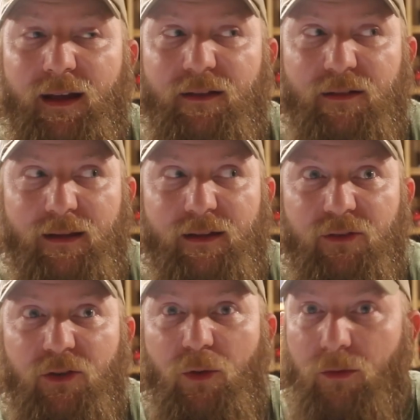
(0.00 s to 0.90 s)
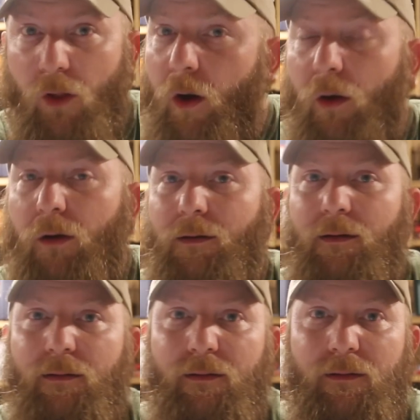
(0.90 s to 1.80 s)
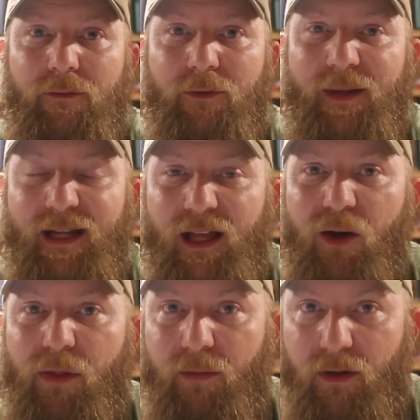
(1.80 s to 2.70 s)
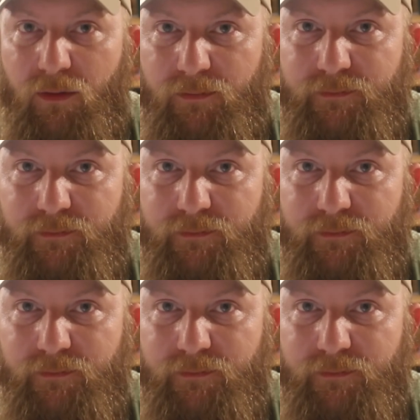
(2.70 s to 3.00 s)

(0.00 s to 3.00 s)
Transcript: It's a list too long for me to go through.